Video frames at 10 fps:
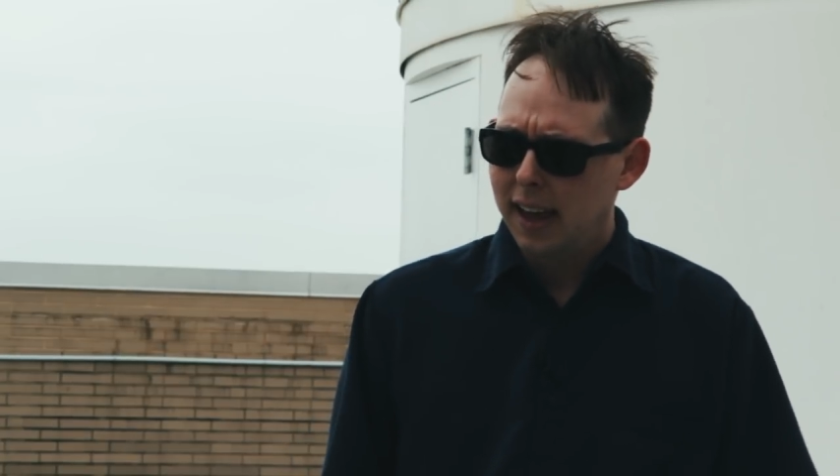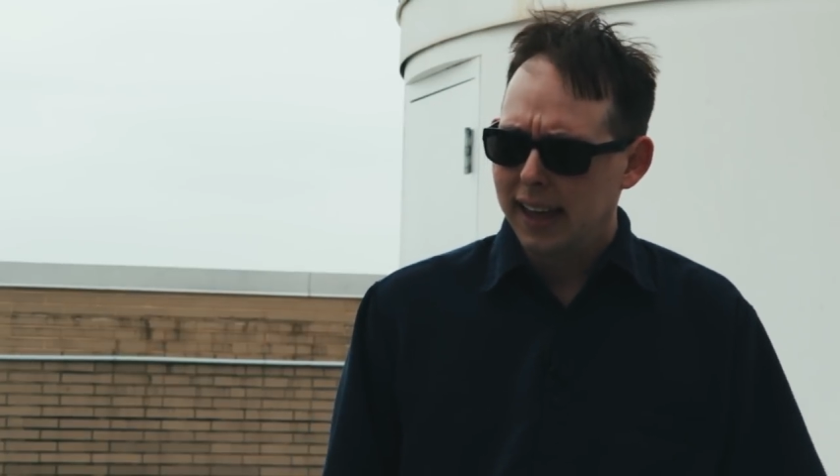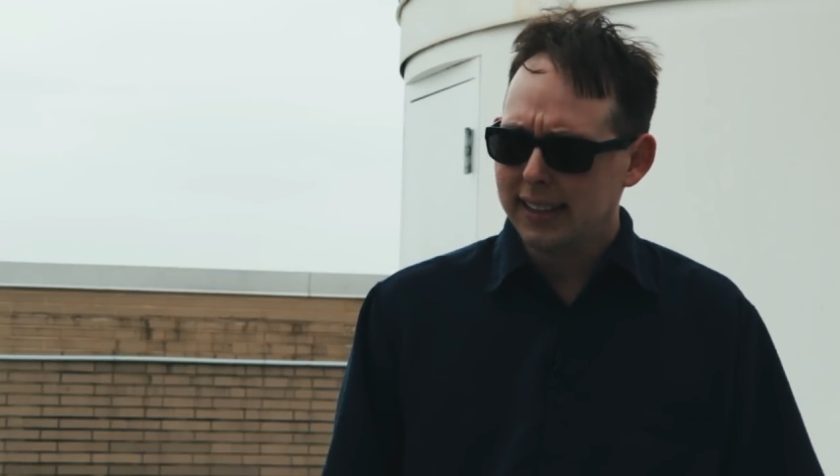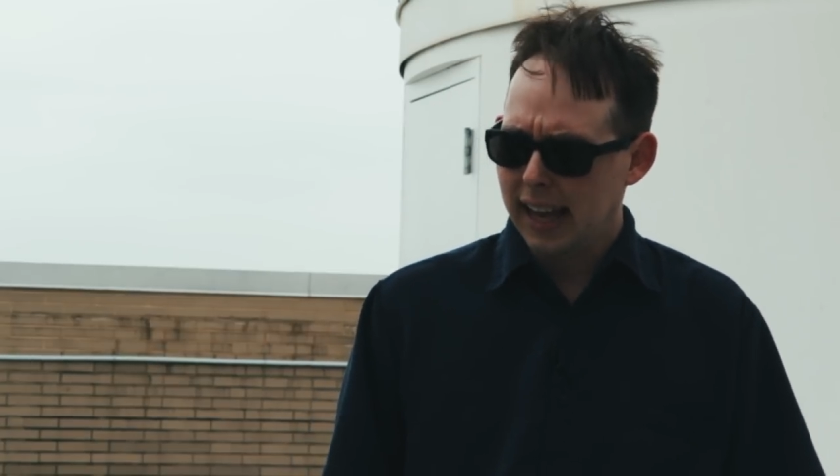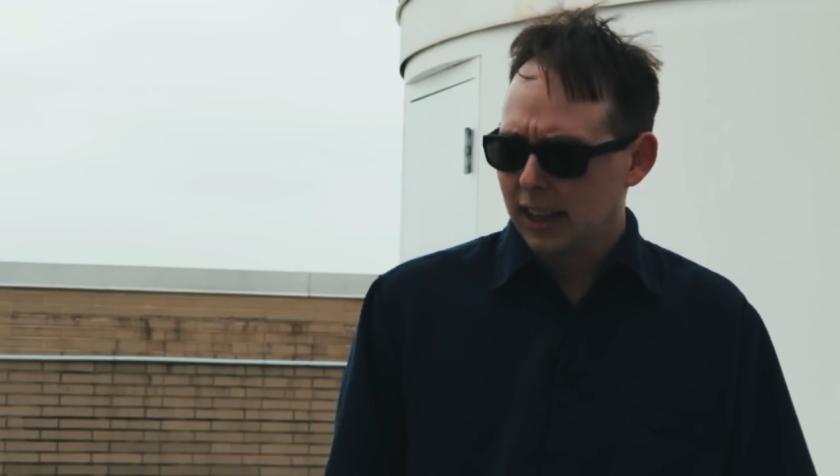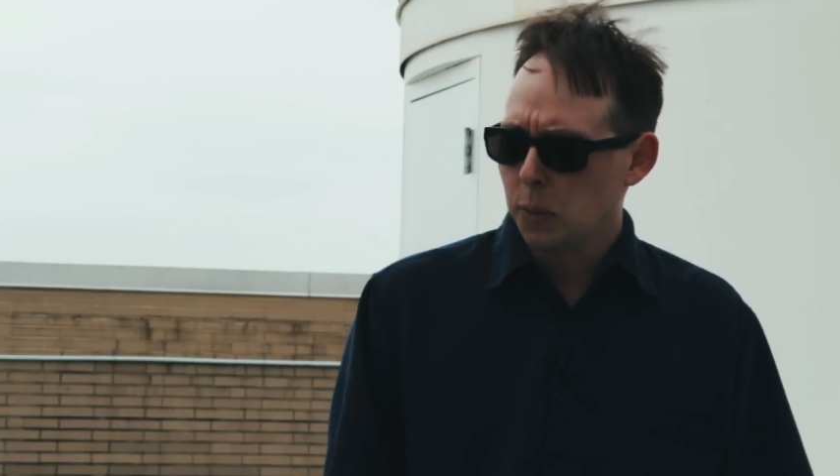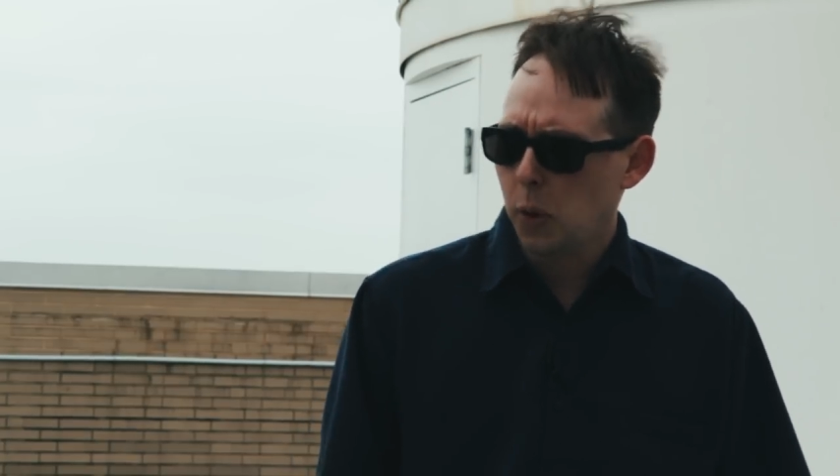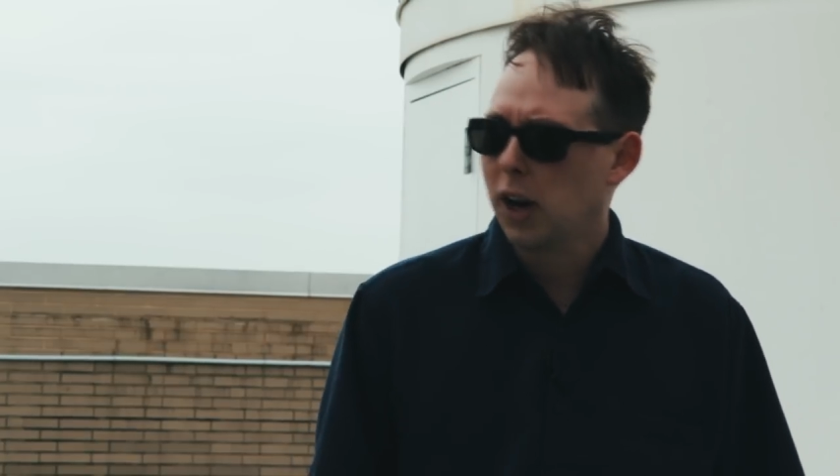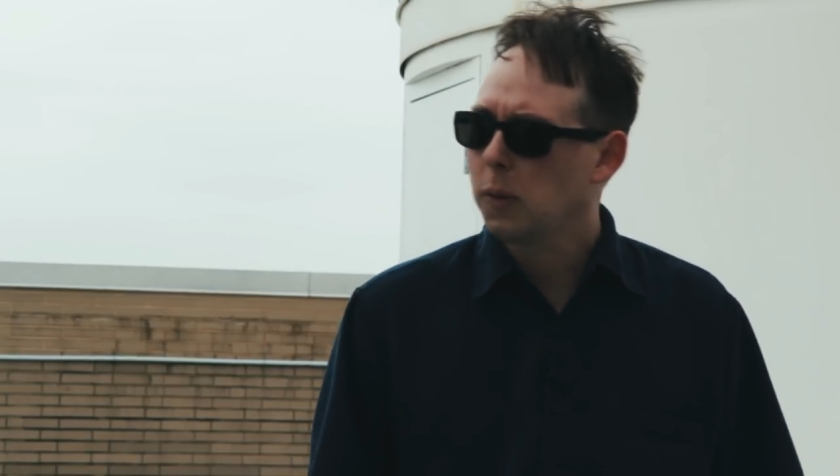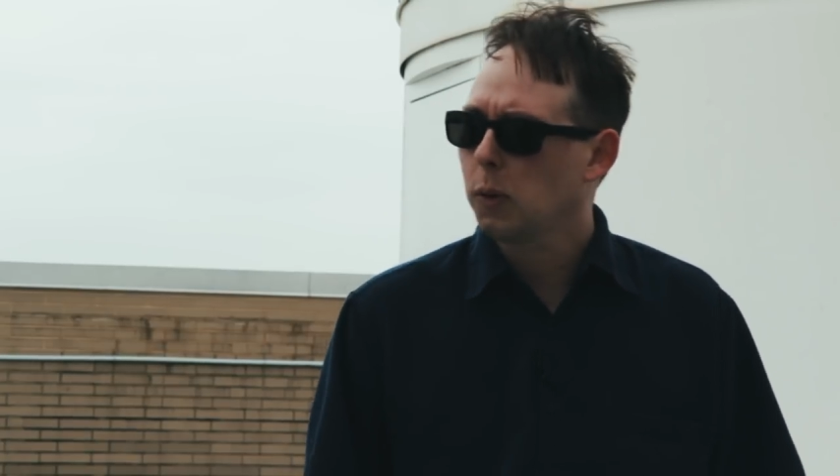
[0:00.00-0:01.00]
is at the
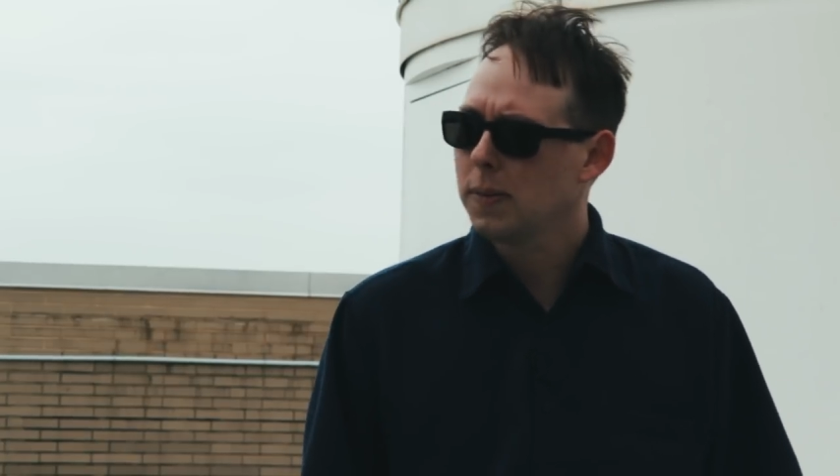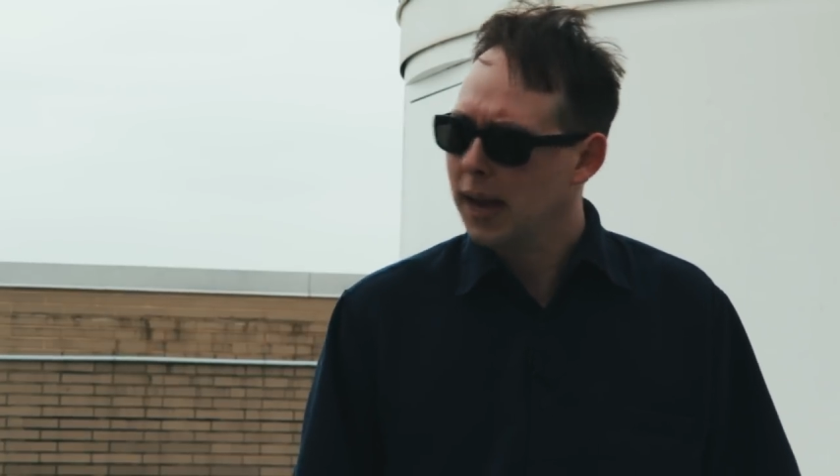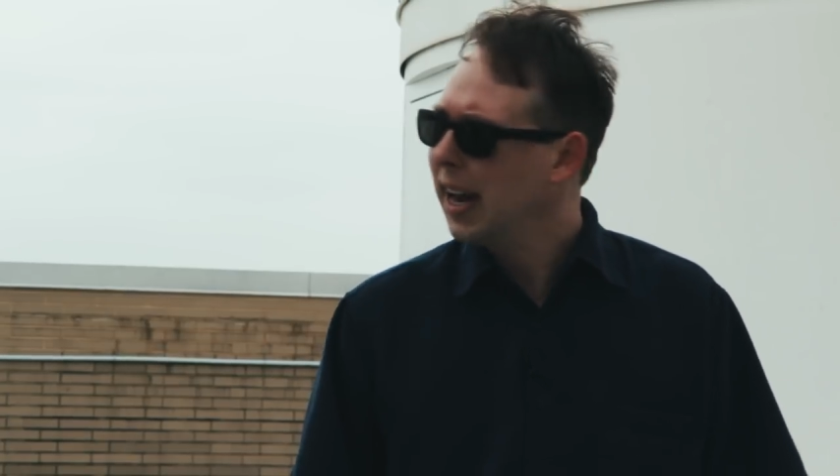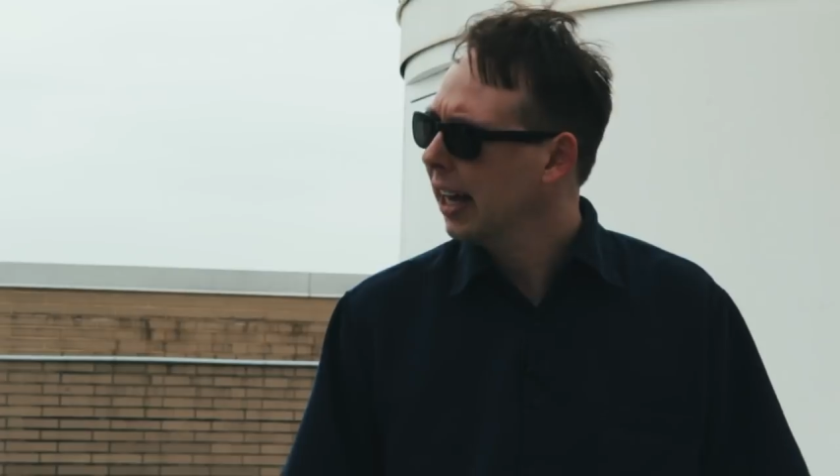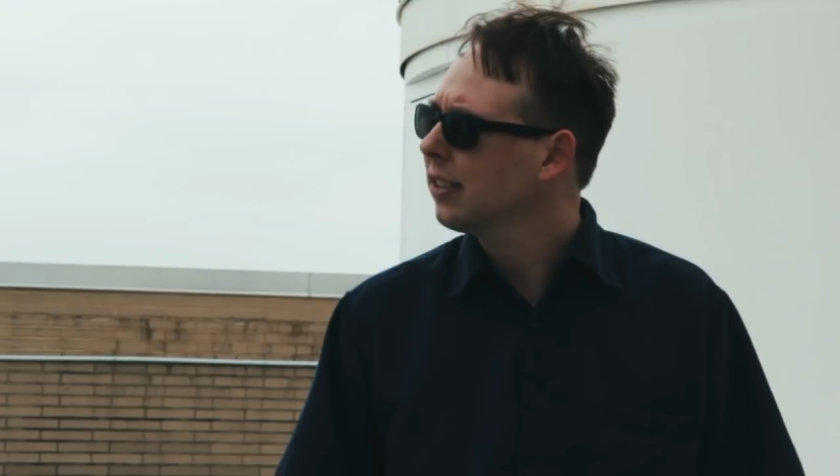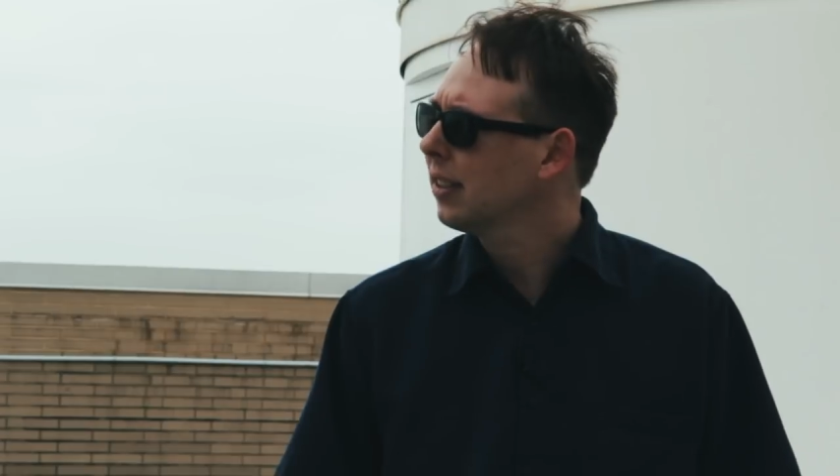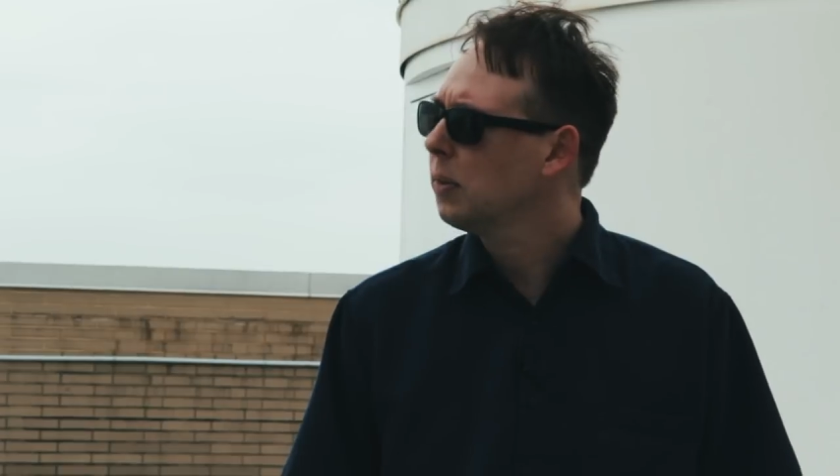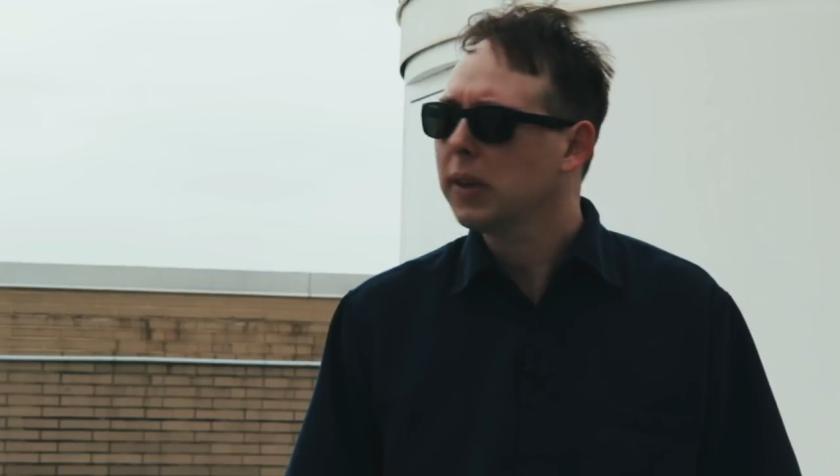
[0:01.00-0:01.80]
point where we might actually